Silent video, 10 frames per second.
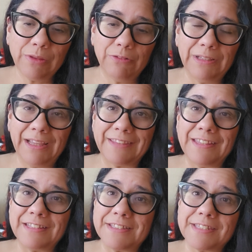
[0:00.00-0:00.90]
Well, I
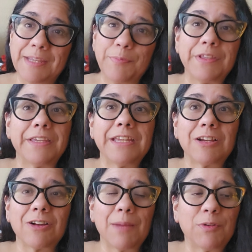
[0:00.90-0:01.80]
think it's the same thing
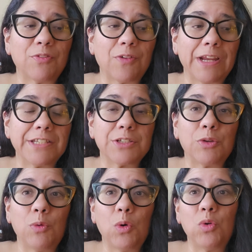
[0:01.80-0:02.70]
here. I'm afraid to
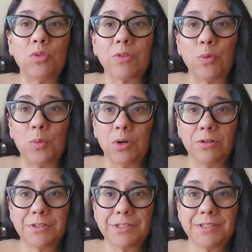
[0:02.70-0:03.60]
go over the
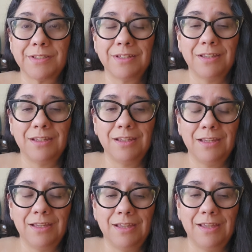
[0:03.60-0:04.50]
words
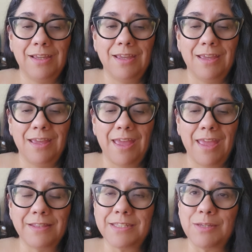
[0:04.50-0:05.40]

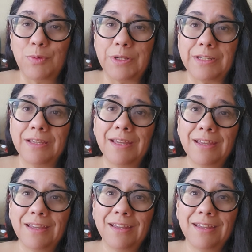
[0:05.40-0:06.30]
and see what
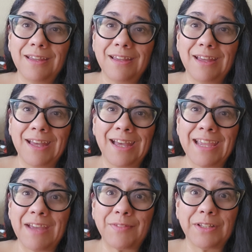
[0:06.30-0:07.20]
I
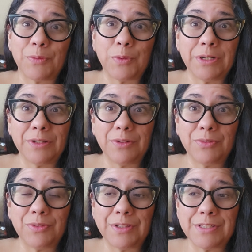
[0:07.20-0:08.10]
have to get rid of
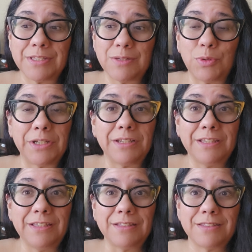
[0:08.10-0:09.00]
and see what it
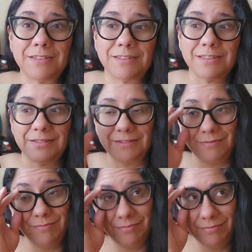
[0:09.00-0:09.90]
needs.
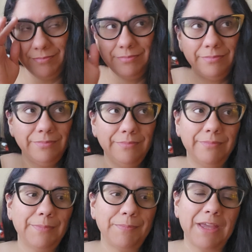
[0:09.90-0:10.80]

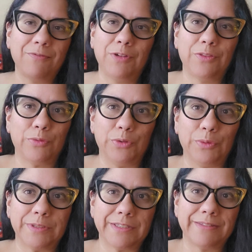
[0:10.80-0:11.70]
I'm halfway through.
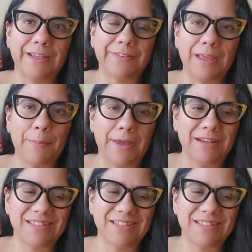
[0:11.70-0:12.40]
It's not that bad.